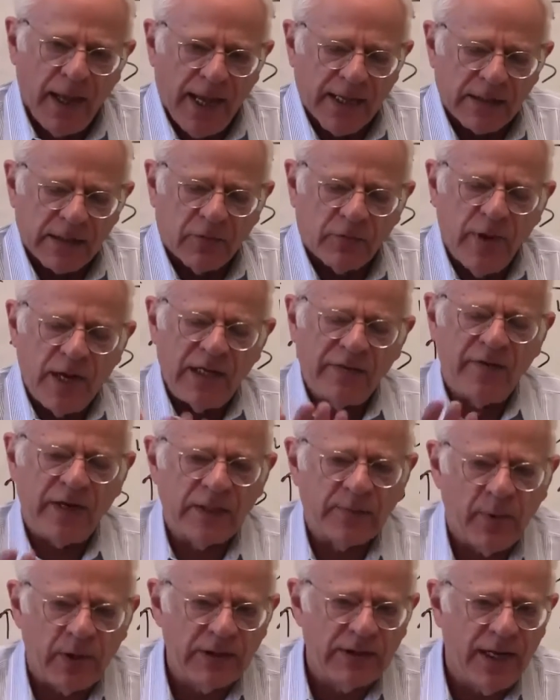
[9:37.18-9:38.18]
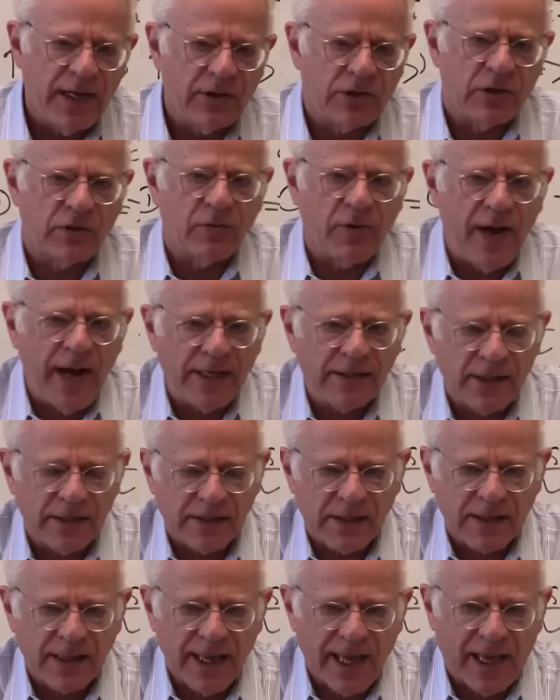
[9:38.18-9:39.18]
As the rate of exploitation
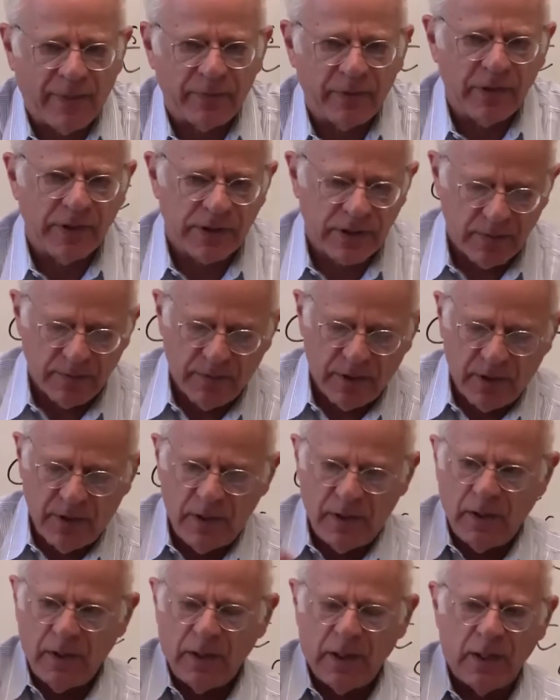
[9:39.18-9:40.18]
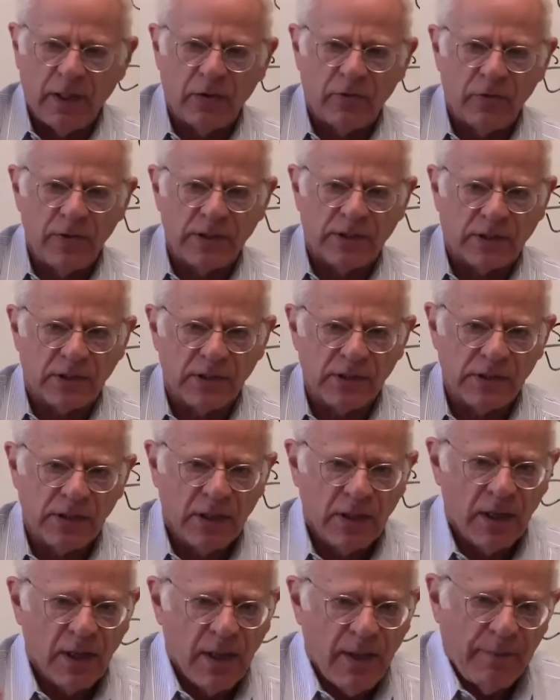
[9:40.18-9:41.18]
rises in capitalism, it increases,
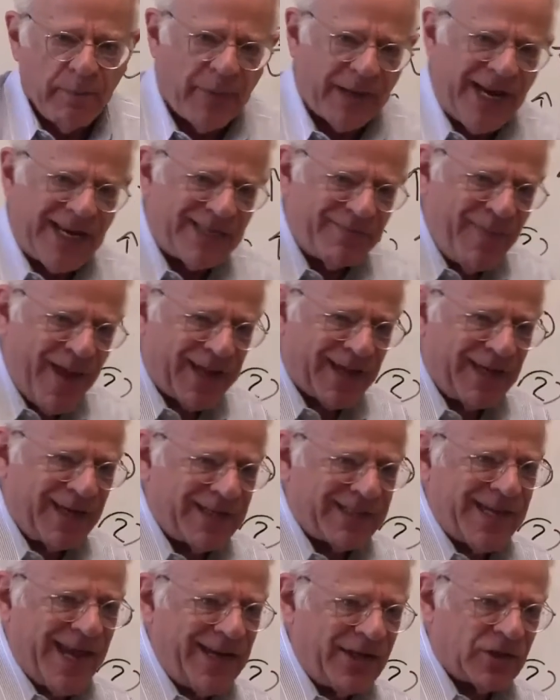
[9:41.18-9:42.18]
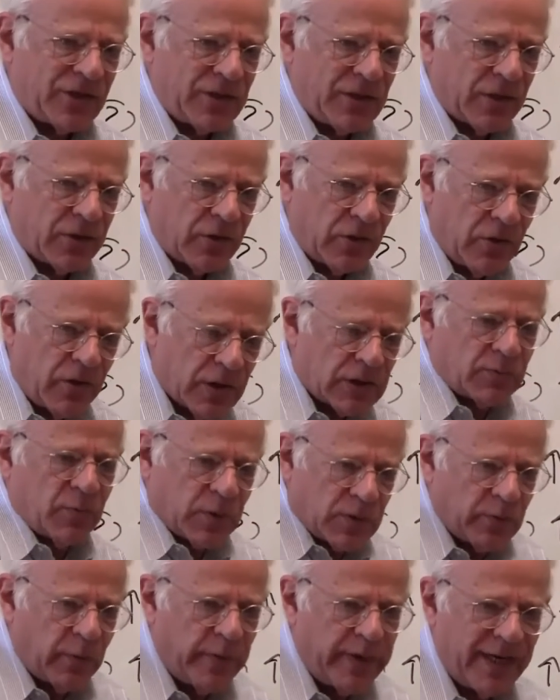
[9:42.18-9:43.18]
but as mechanization occurs,
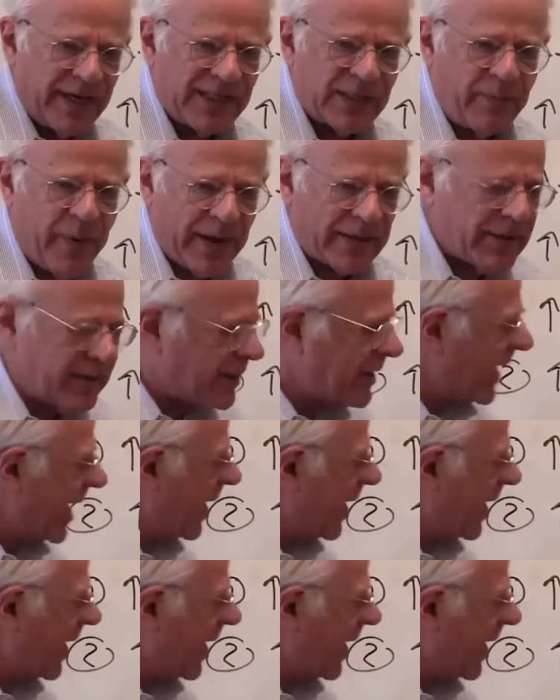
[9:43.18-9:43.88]
which we expect in